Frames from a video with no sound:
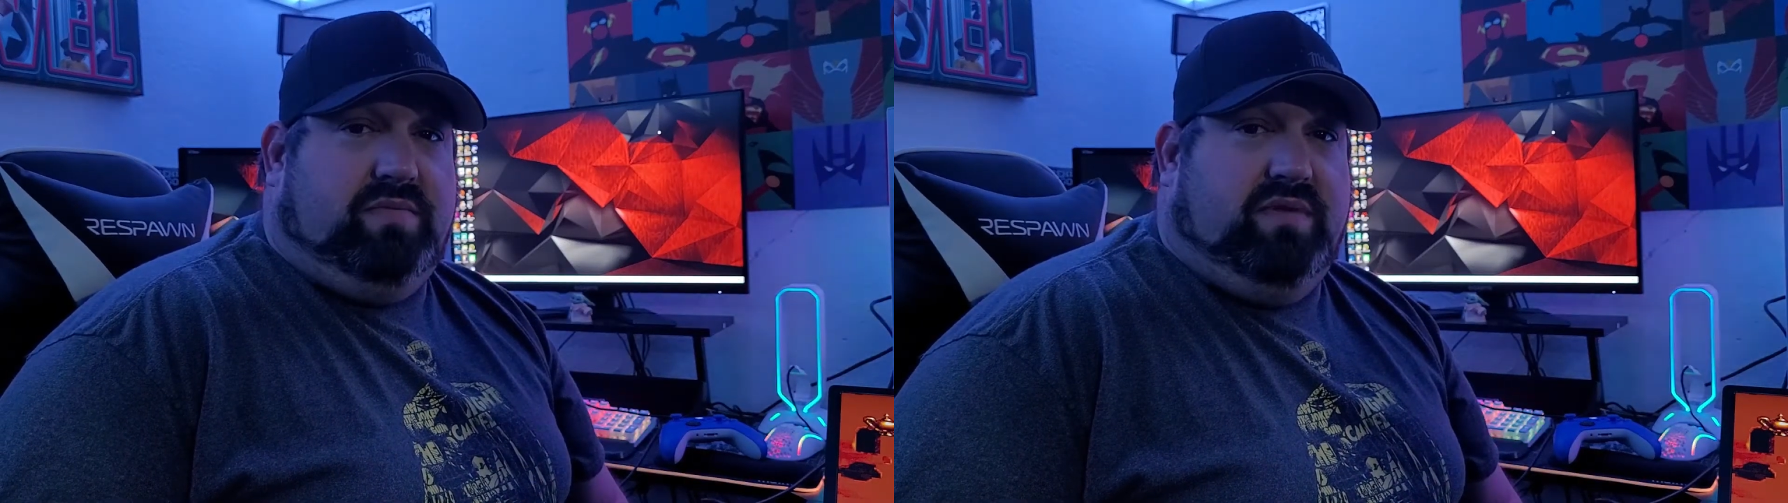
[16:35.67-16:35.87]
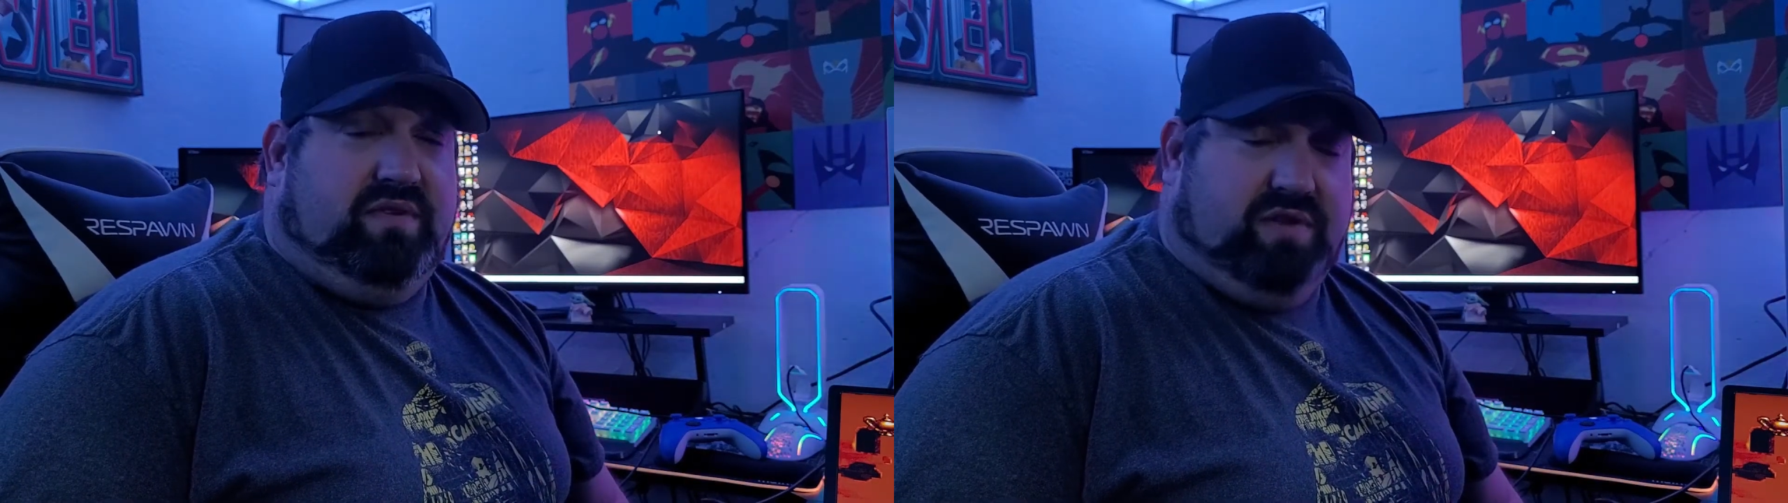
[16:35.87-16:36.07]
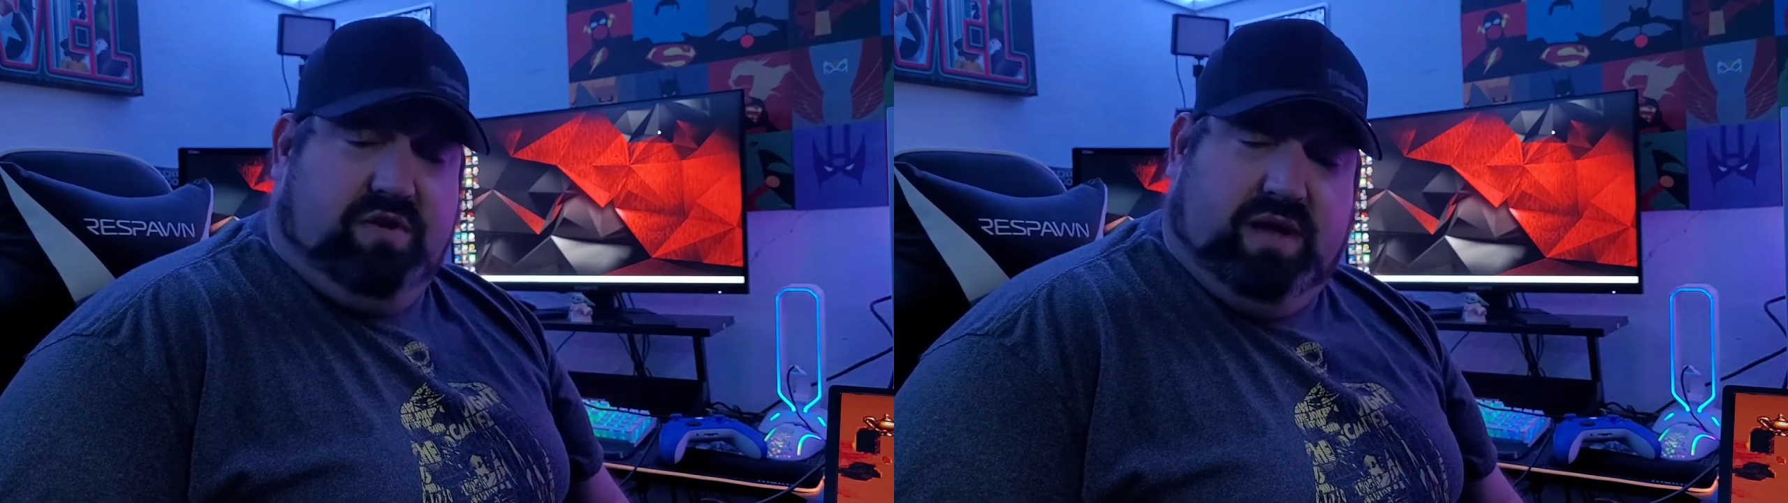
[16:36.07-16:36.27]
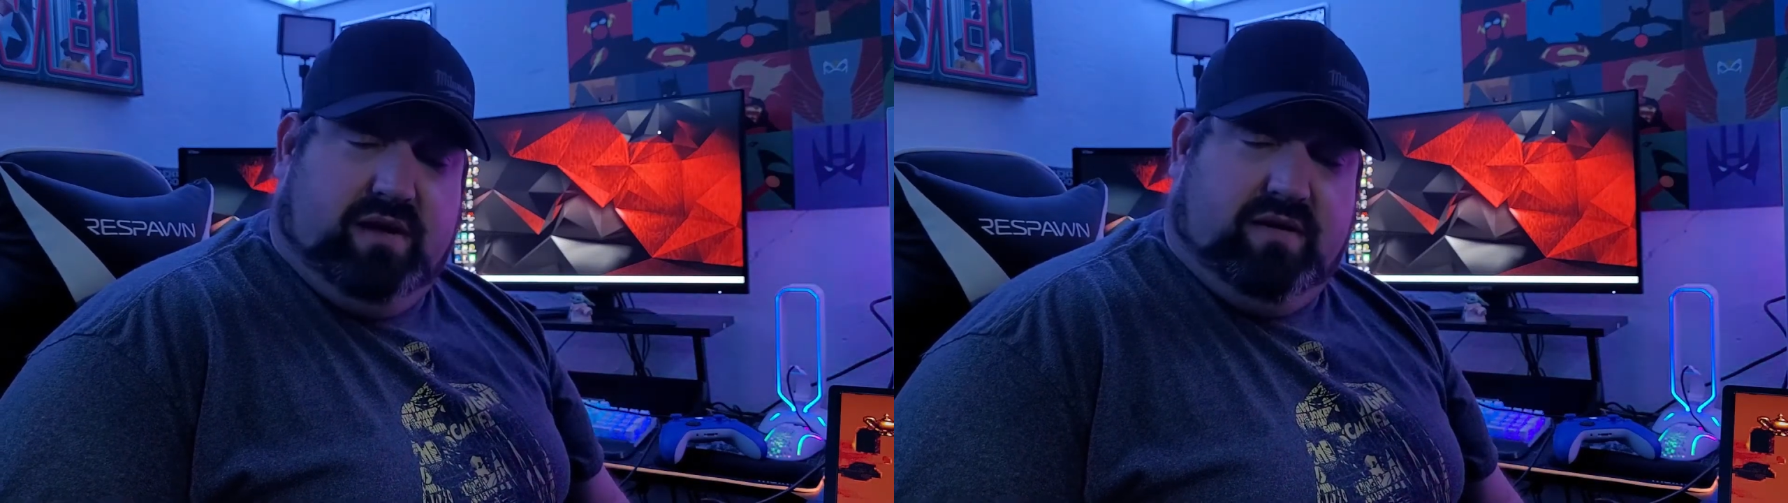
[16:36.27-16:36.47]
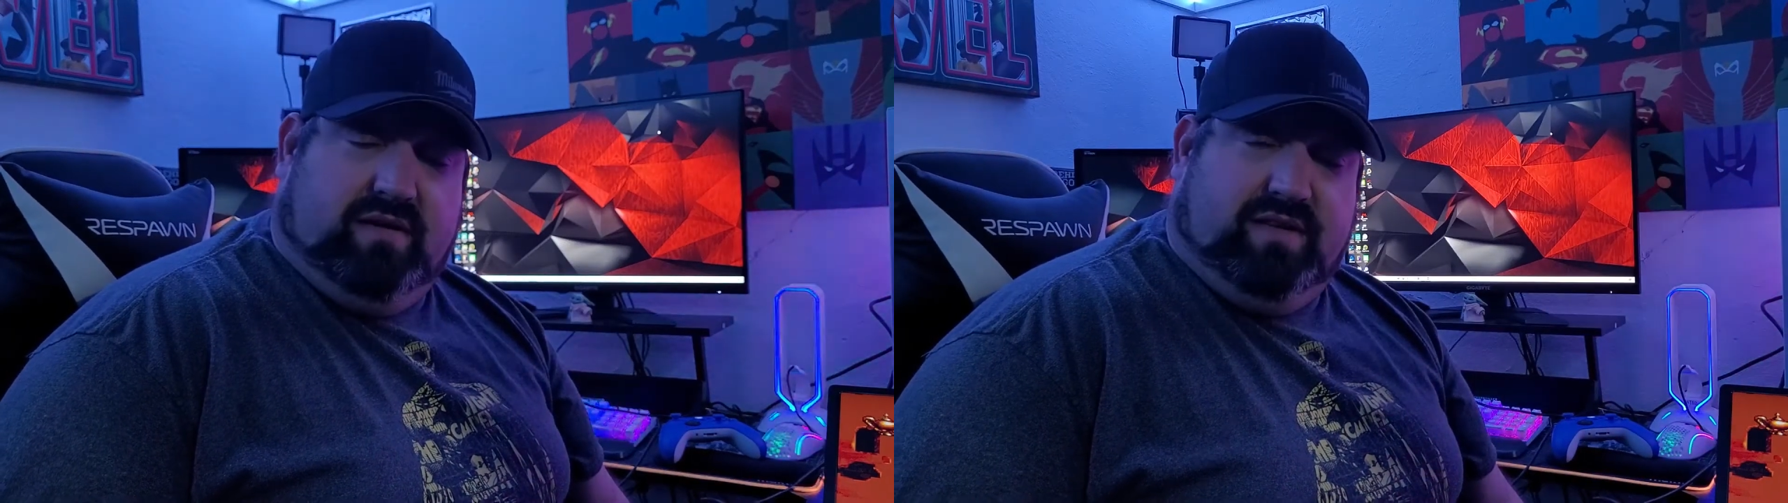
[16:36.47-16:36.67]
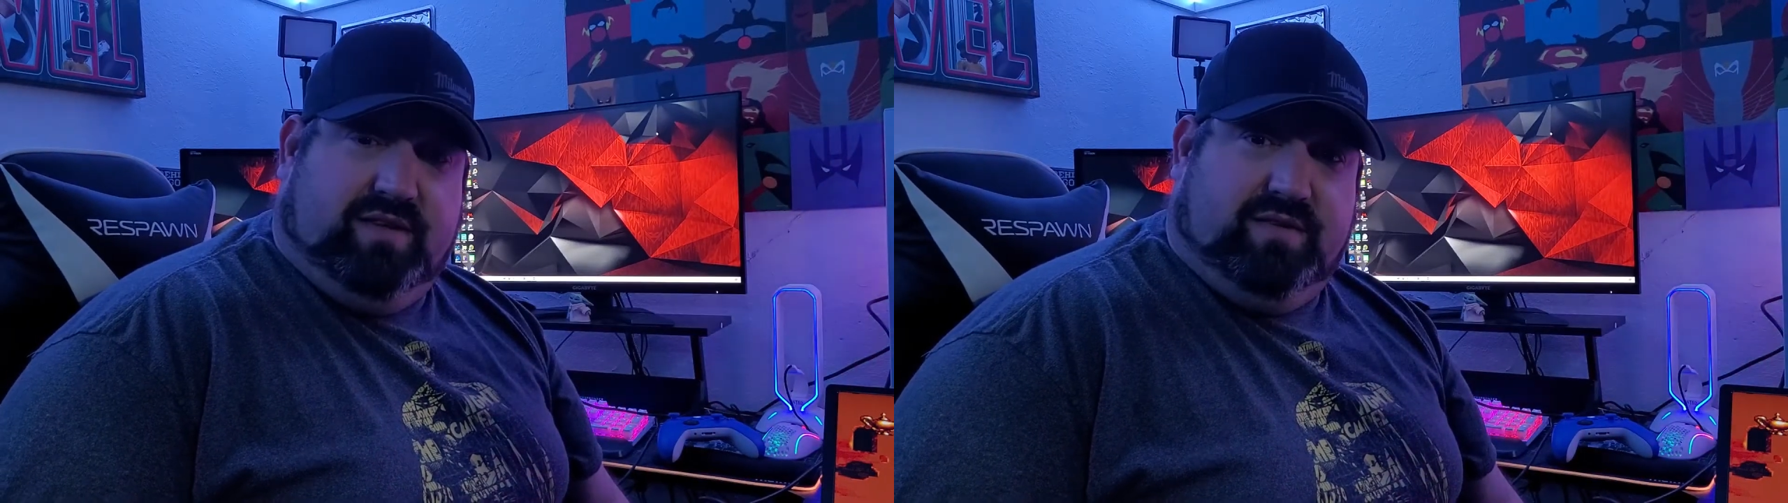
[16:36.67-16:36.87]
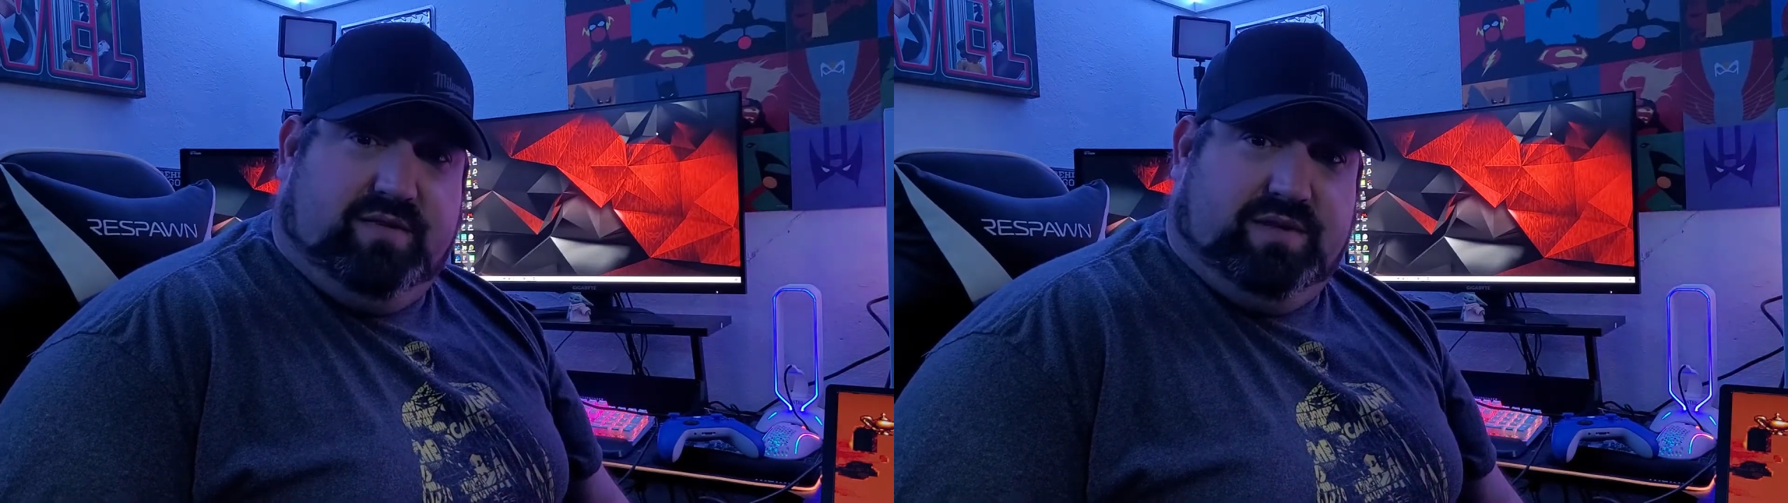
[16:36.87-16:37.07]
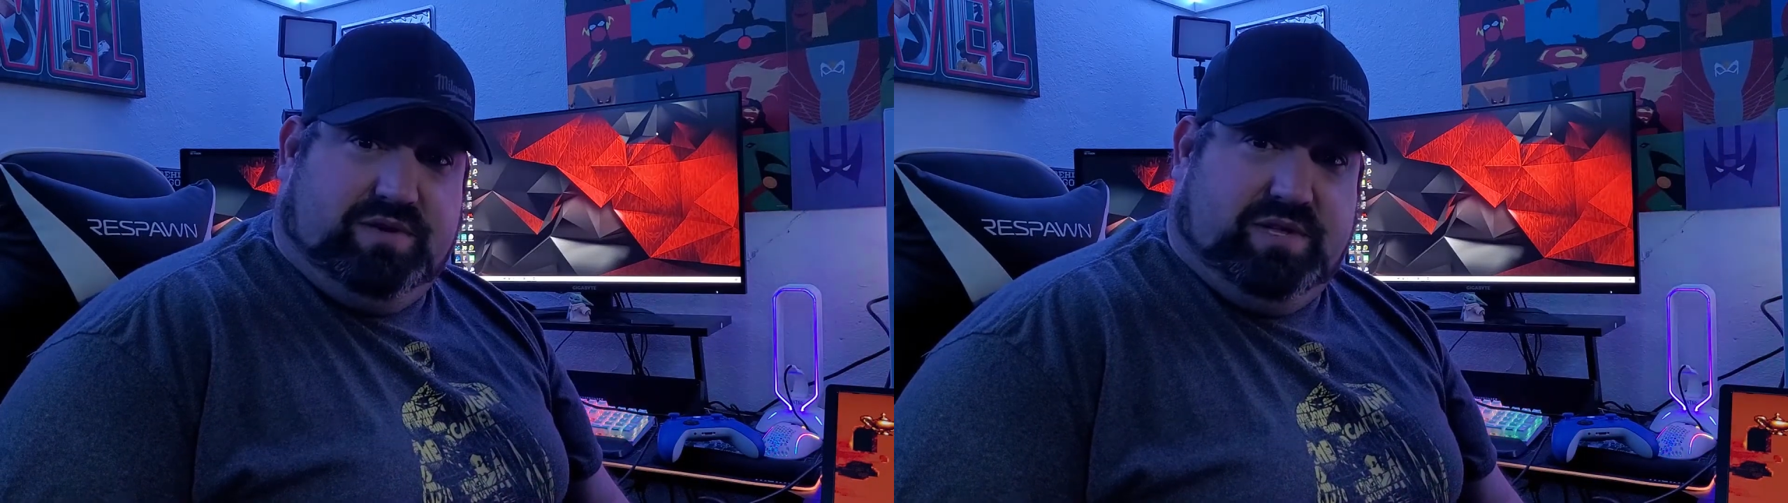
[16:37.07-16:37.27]
If you're new here and
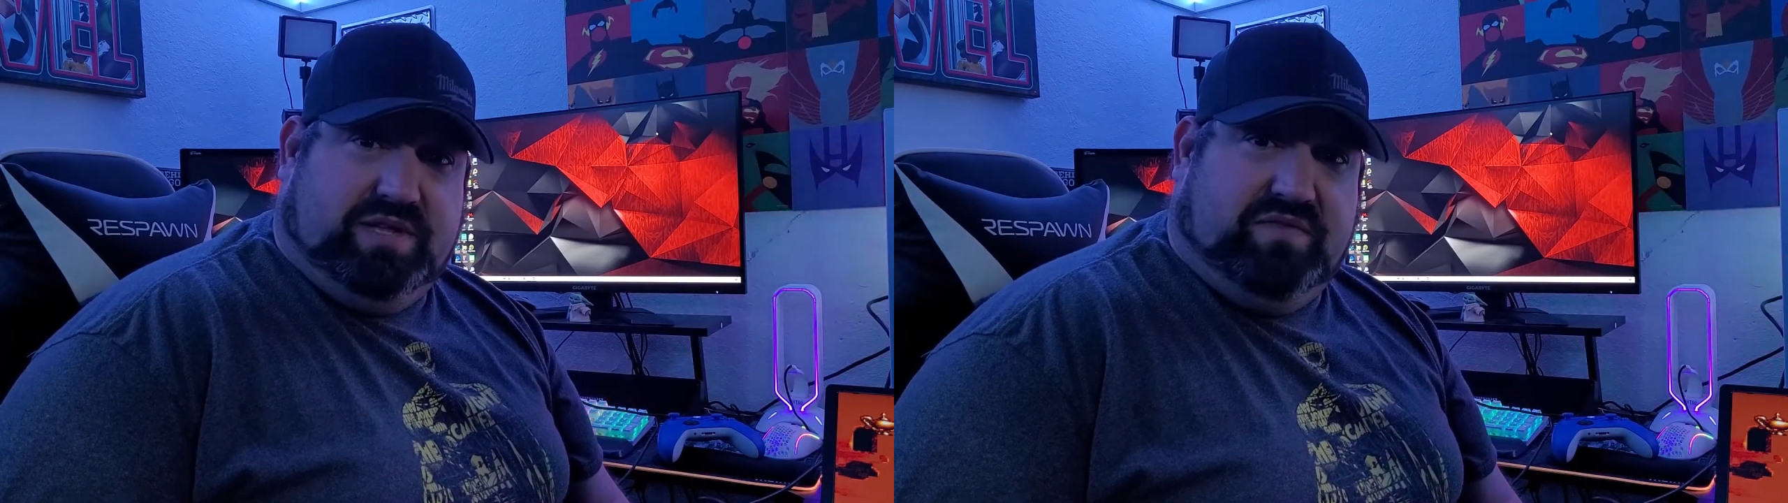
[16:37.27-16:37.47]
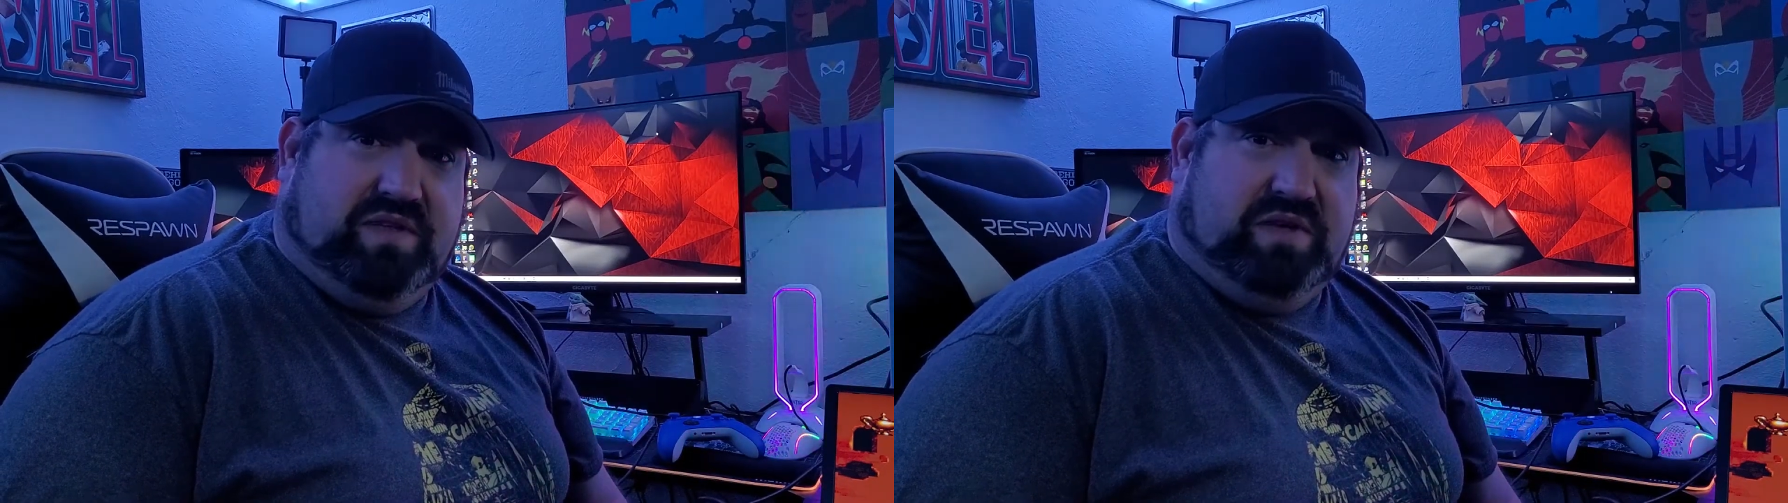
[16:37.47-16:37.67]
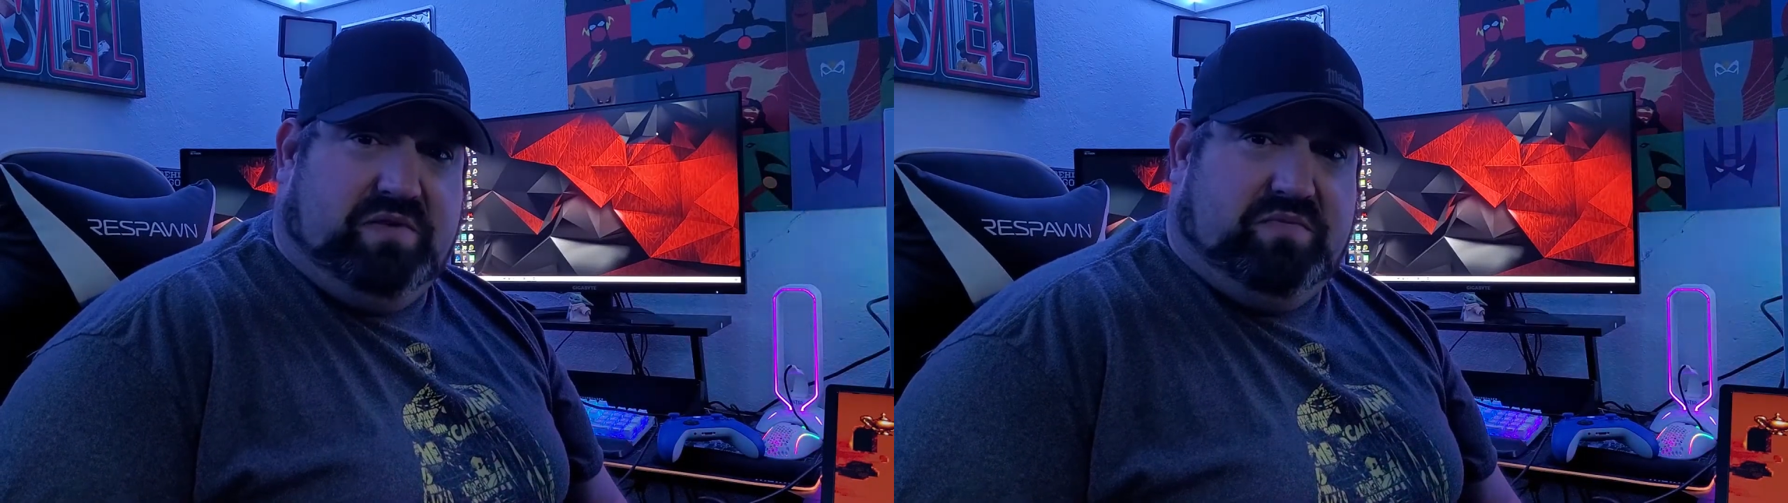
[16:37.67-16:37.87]
you enjoyed this video,